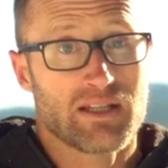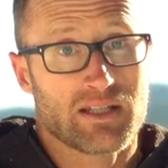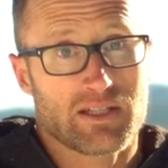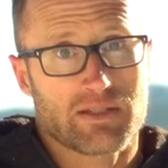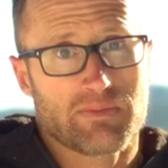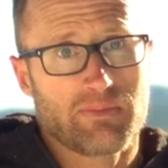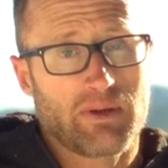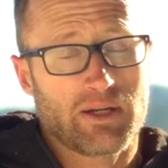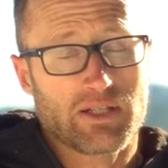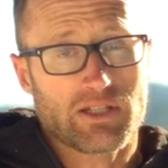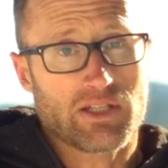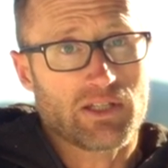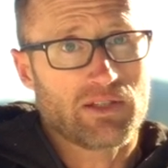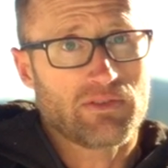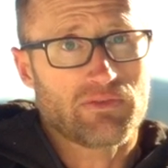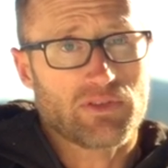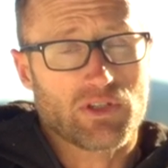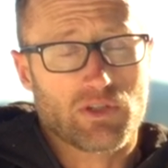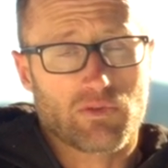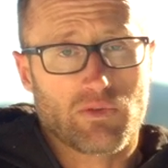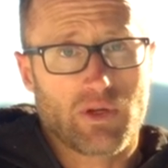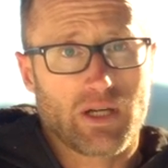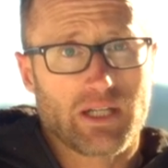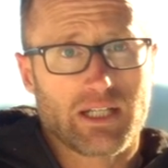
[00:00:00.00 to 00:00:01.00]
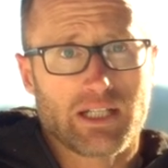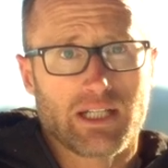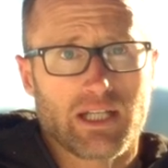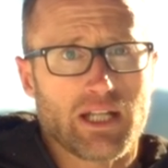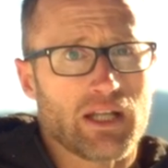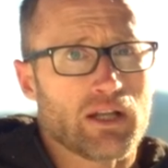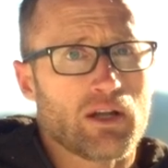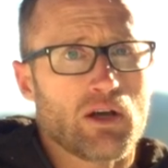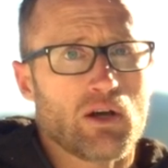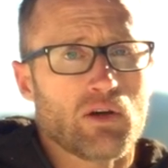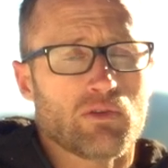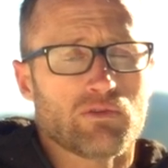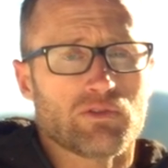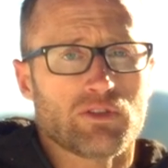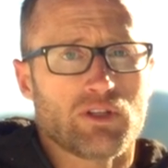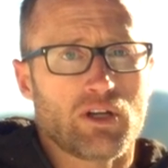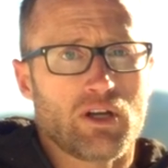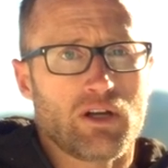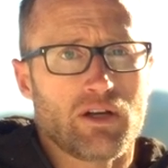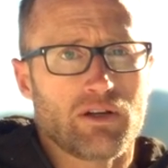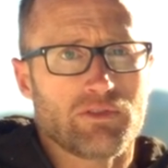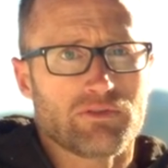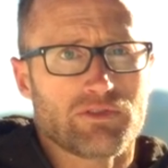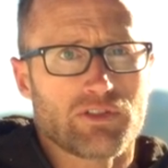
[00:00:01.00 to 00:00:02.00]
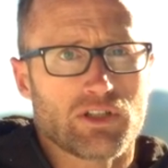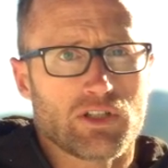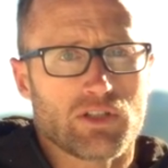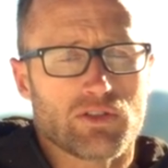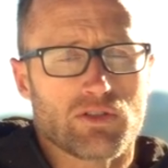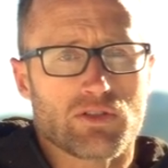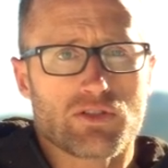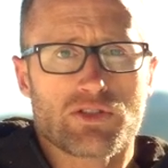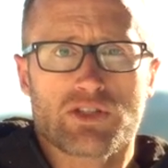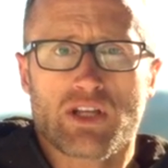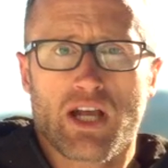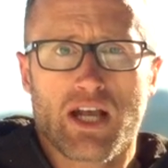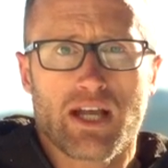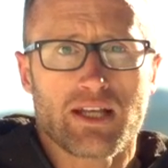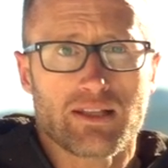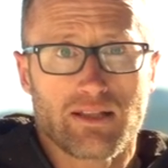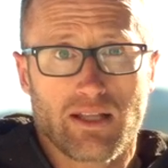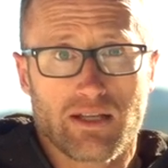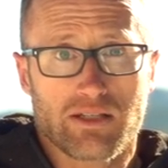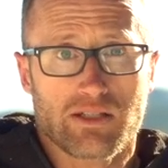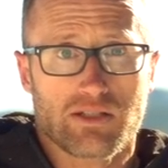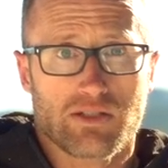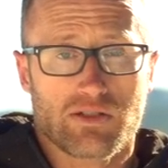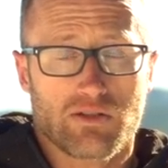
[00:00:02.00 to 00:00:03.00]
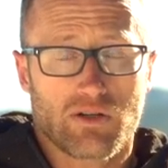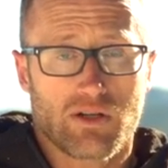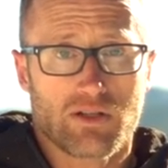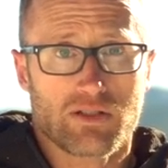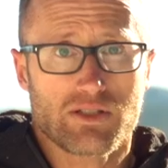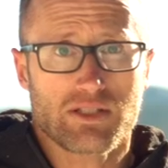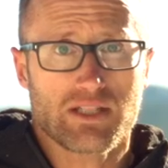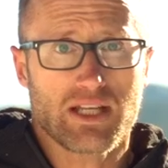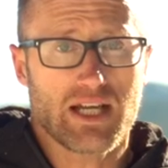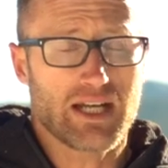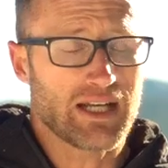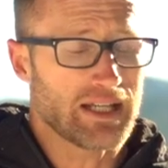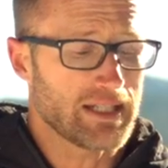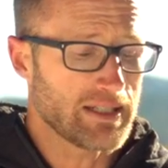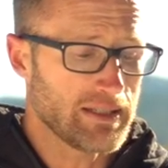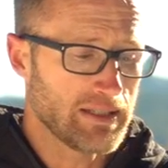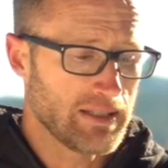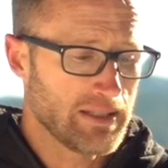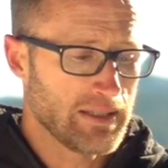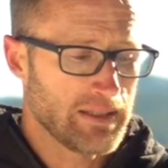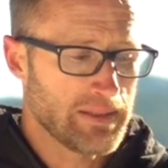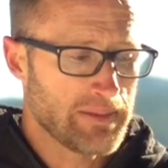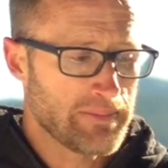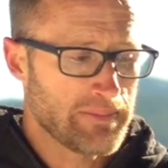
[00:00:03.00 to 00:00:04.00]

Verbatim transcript: especially if you're running it over off your side, like strong side